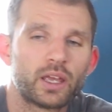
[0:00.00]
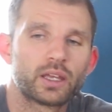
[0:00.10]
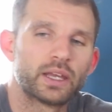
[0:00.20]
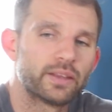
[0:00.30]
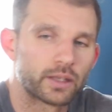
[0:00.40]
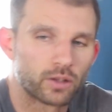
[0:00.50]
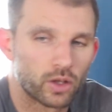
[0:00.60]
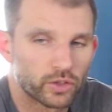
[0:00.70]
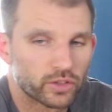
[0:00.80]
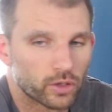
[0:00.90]
and then
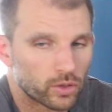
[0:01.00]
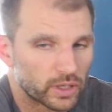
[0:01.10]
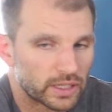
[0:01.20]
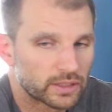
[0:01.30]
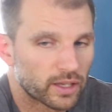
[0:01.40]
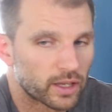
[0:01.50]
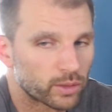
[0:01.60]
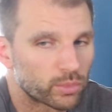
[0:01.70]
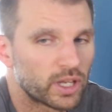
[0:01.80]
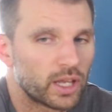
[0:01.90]
also any
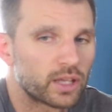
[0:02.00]
time